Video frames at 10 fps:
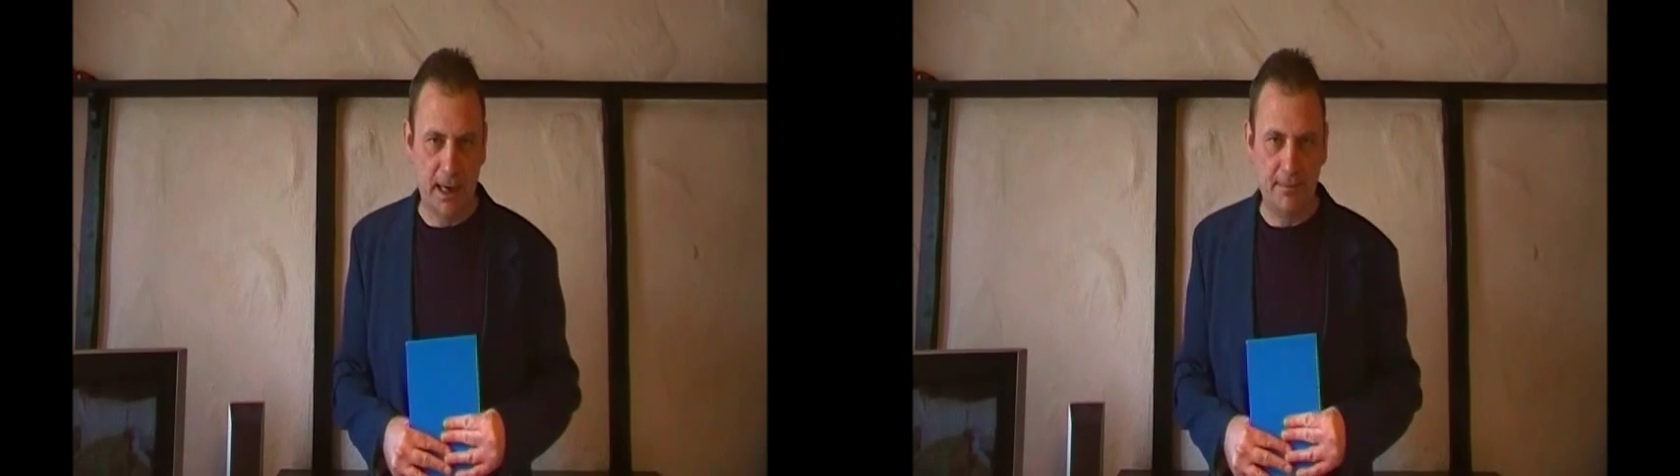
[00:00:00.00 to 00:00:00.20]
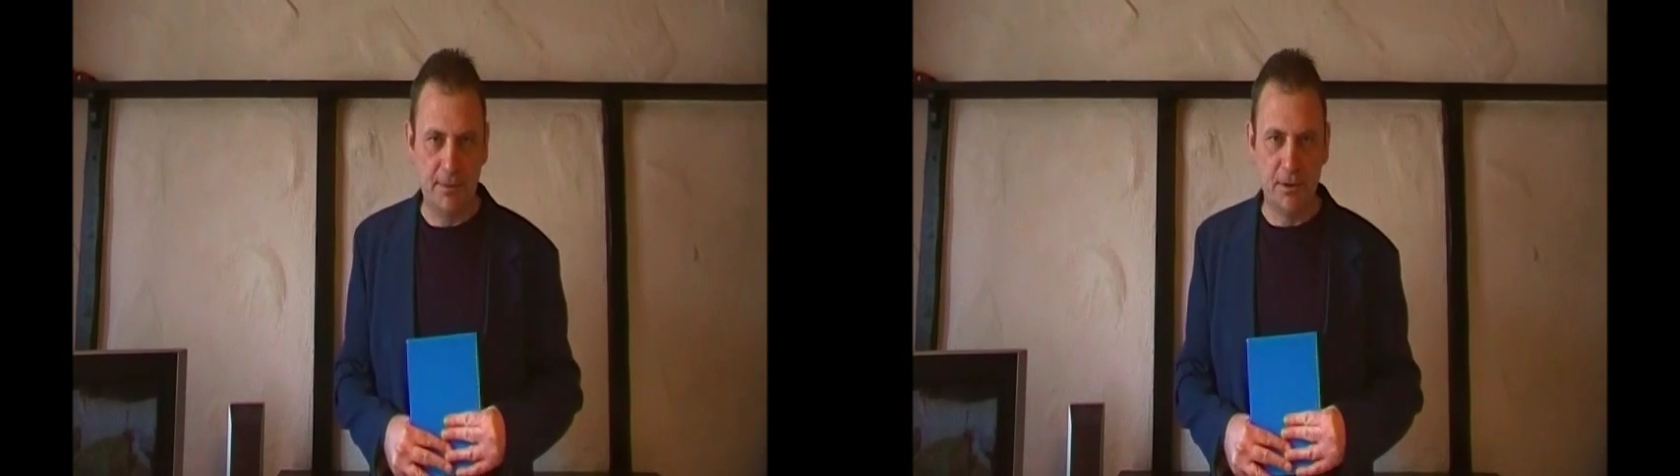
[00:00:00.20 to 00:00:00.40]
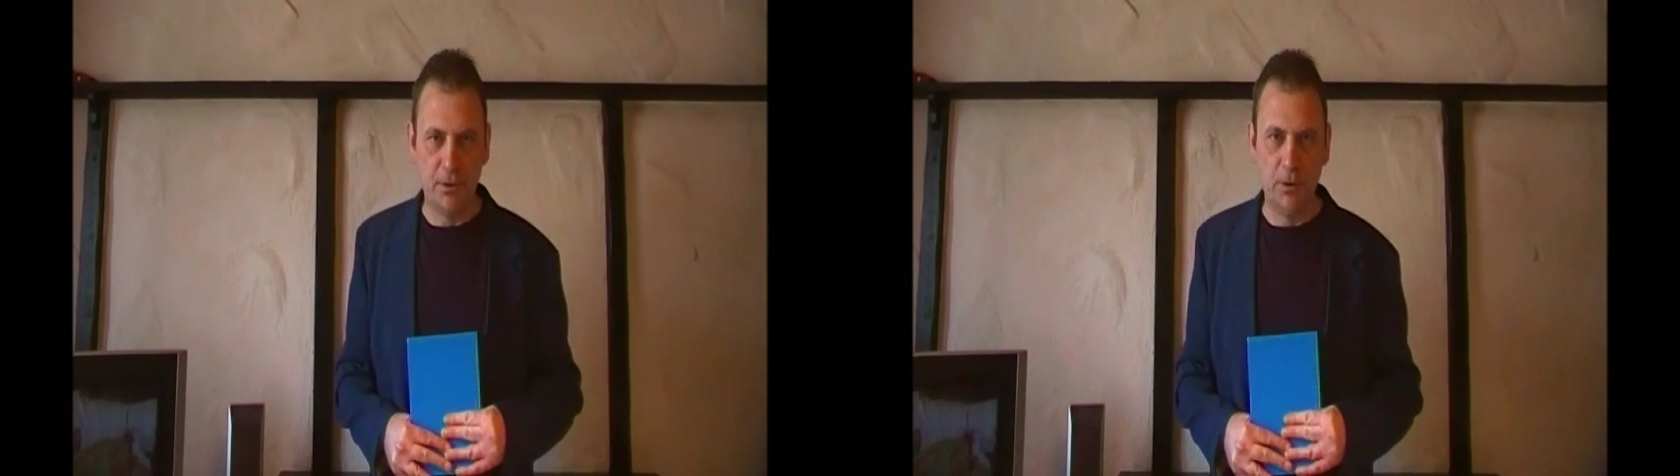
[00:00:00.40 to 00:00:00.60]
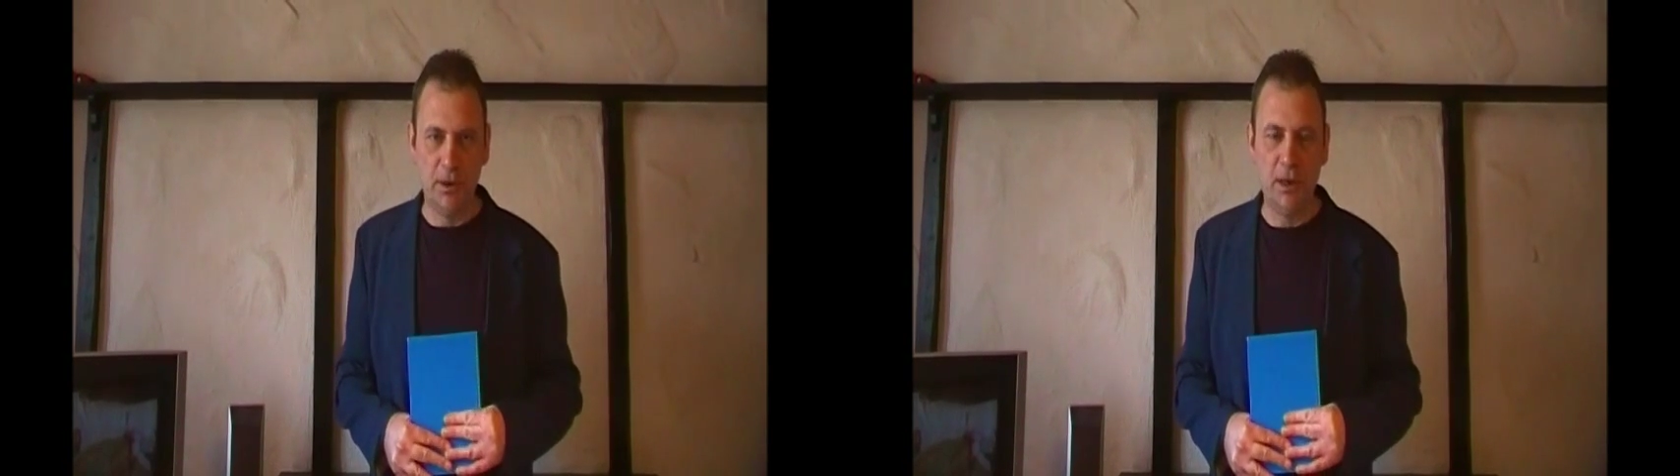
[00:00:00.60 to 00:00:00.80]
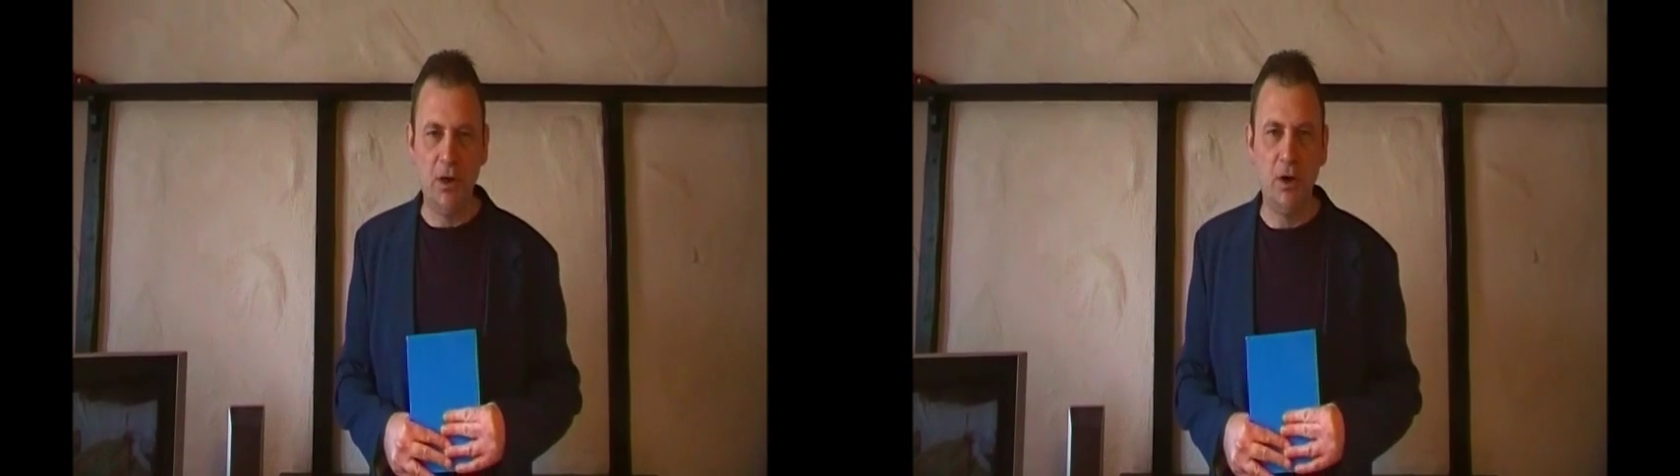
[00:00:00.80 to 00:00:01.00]

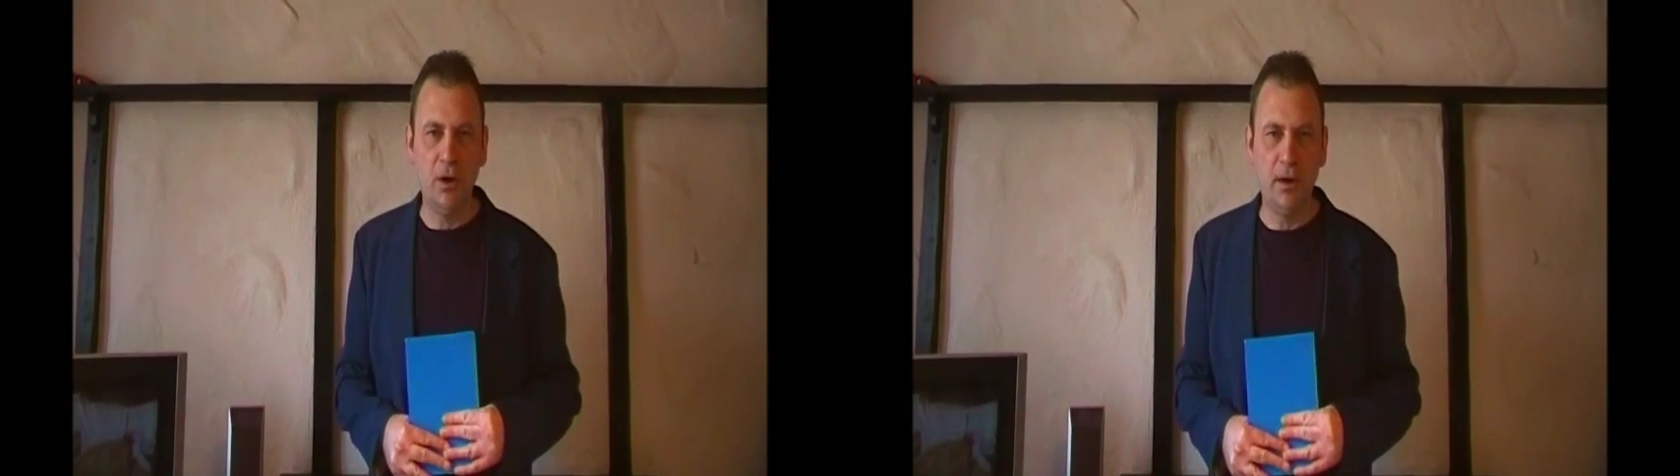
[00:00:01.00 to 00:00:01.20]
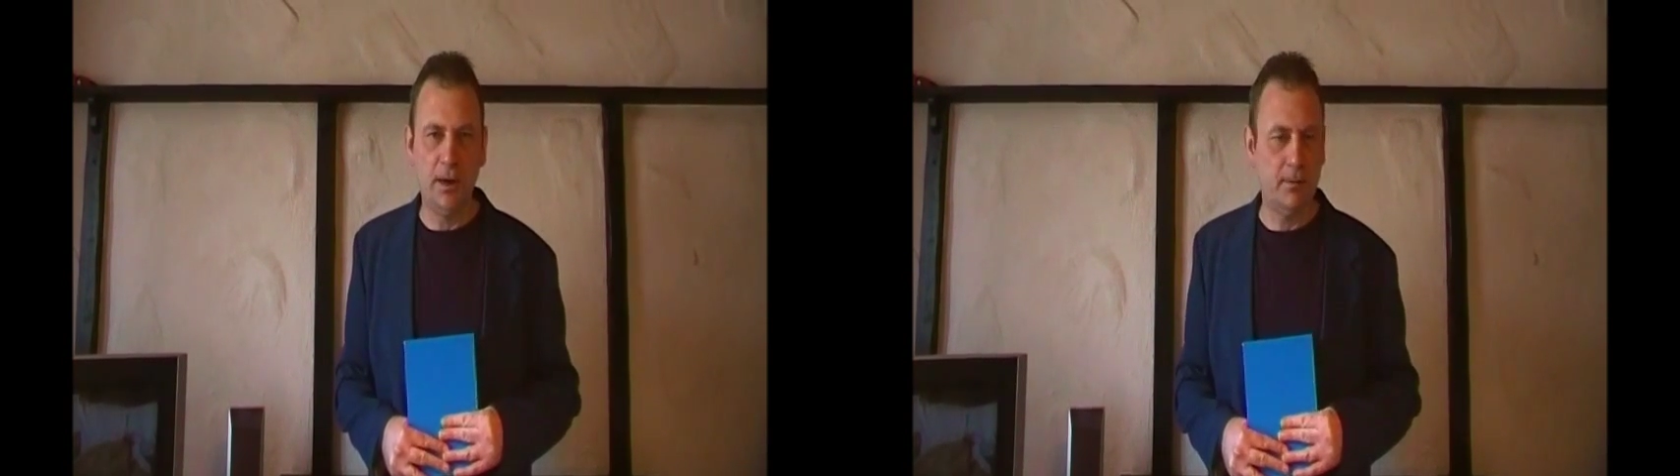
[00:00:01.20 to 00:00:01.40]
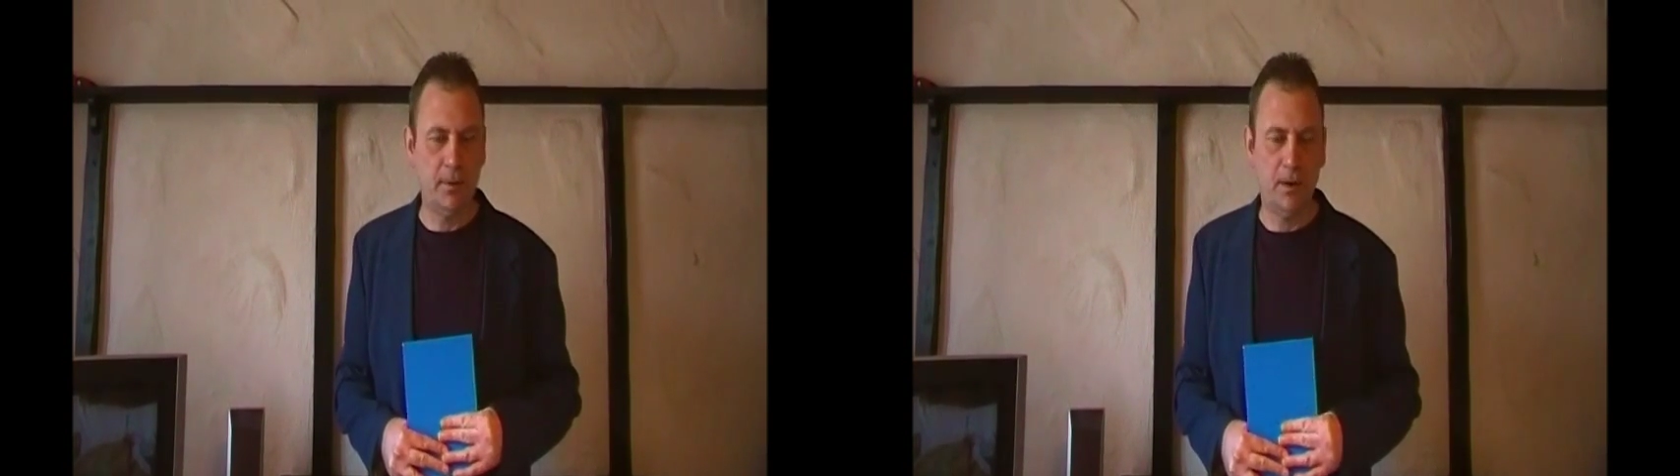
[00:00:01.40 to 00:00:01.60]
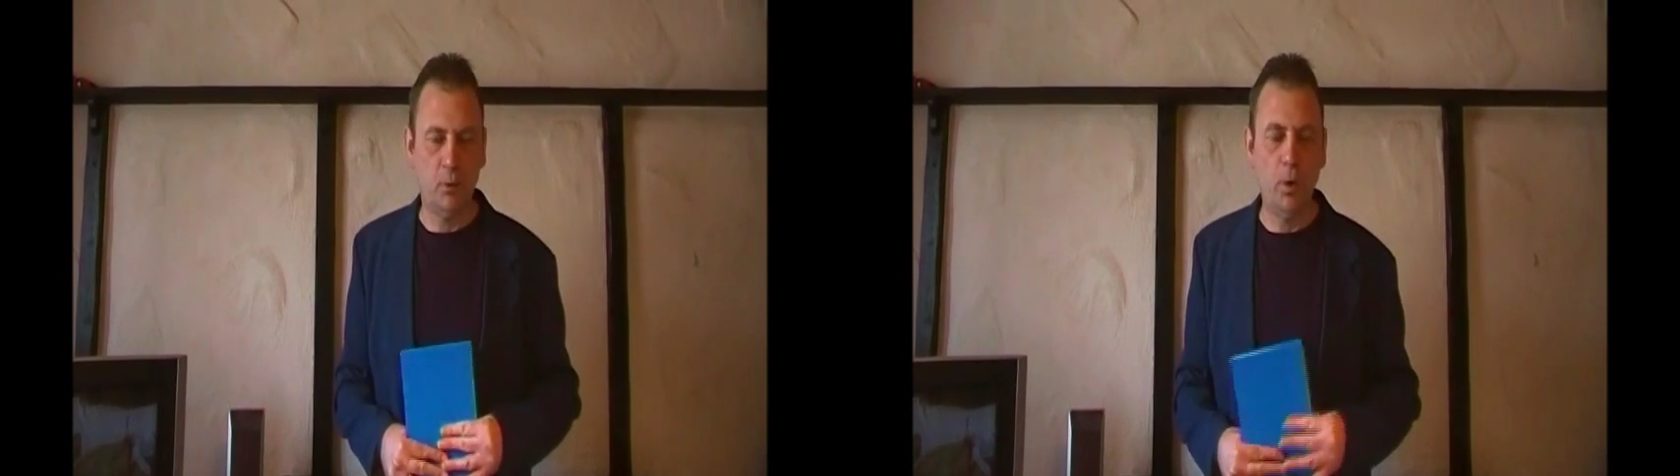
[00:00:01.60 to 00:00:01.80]
I'm